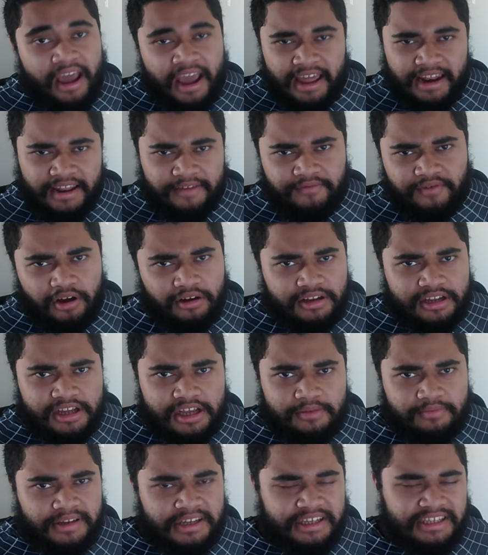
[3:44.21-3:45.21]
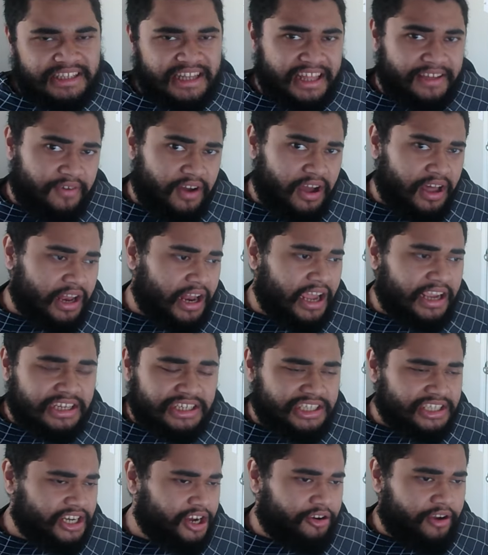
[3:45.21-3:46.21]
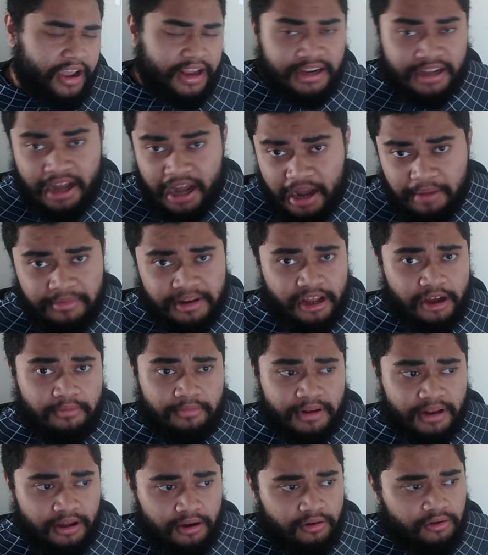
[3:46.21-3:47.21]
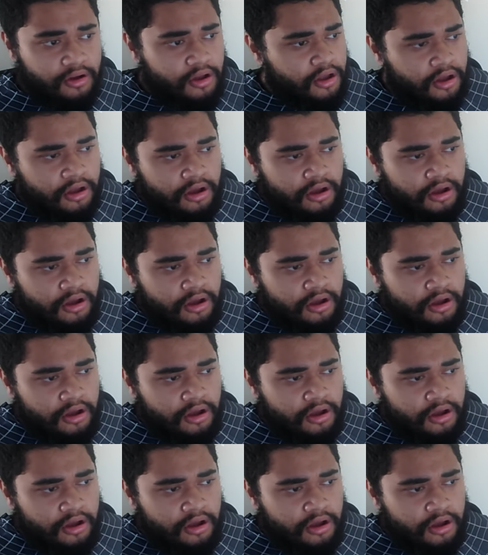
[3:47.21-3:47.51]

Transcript: And if y'all did, please leave a like, share, and comment down below.